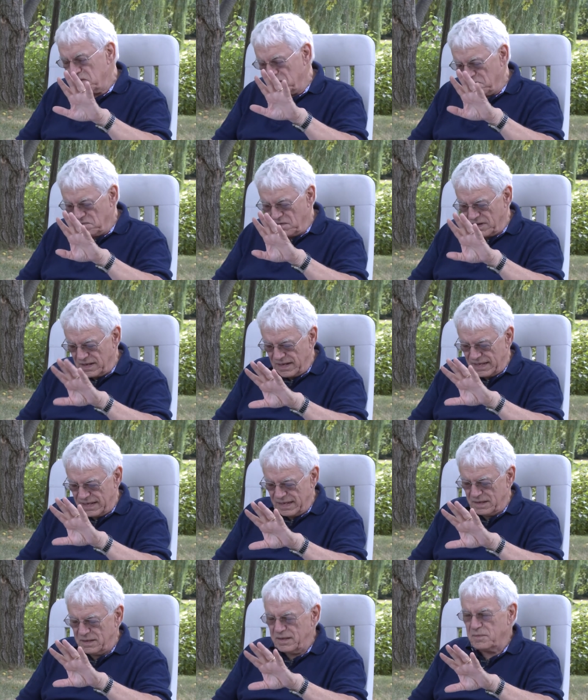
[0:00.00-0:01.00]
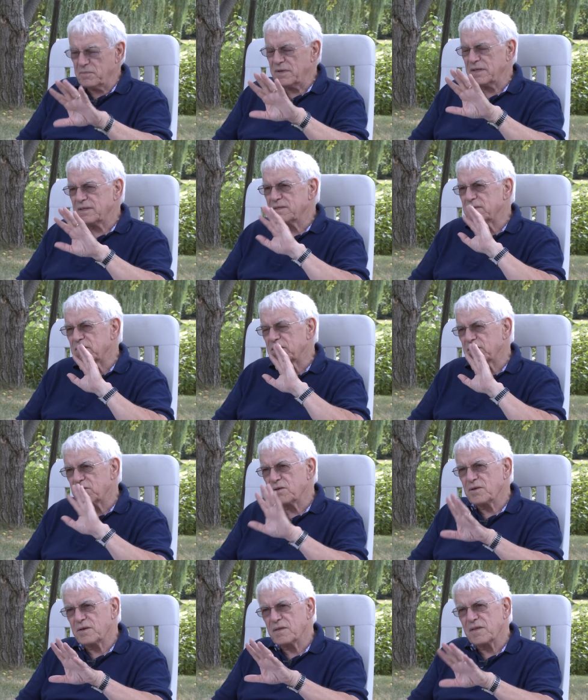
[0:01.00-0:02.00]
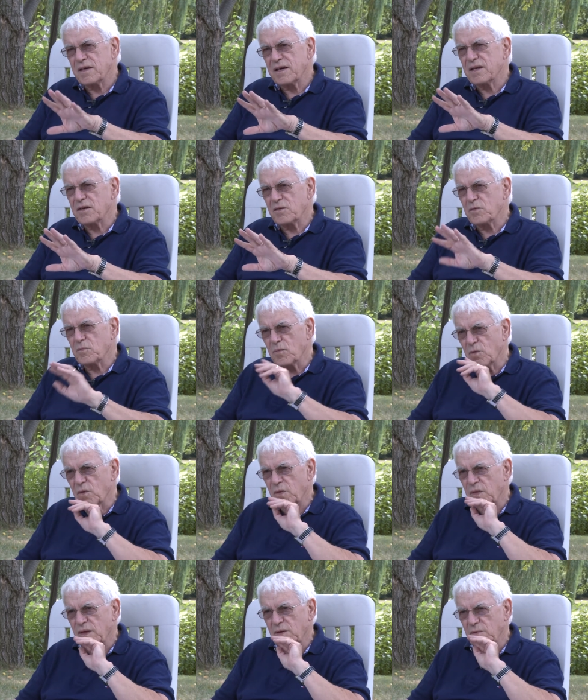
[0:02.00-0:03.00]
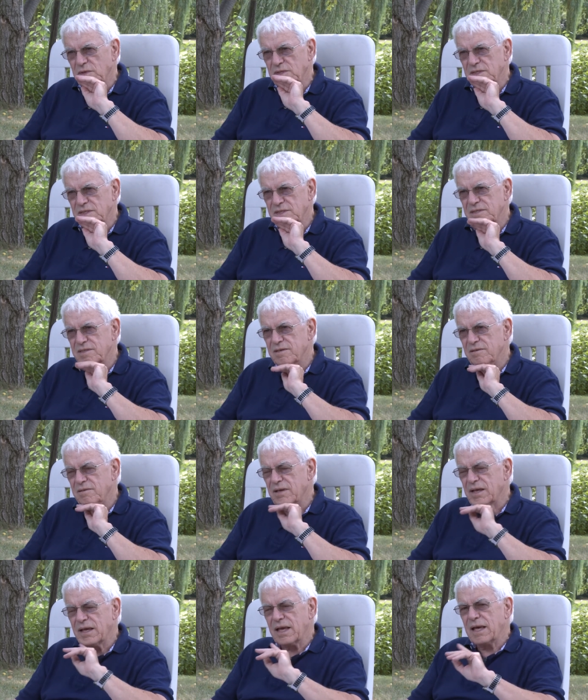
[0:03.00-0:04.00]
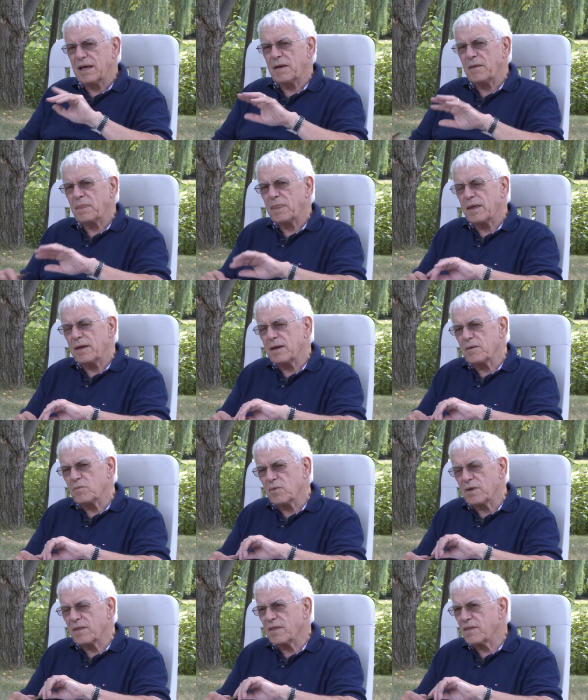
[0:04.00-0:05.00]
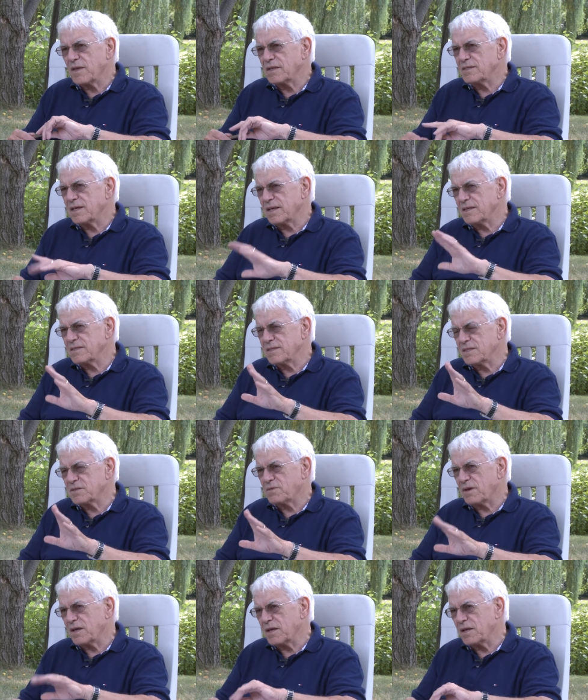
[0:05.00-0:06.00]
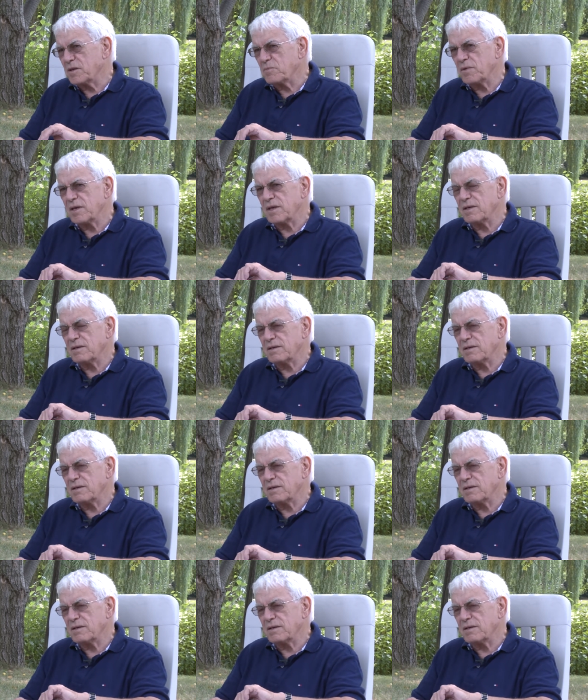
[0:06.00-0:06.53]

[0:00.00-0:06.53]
finally, let, me just turn to the idle no more thing, which is uh, and one of the things I guess that's striking to me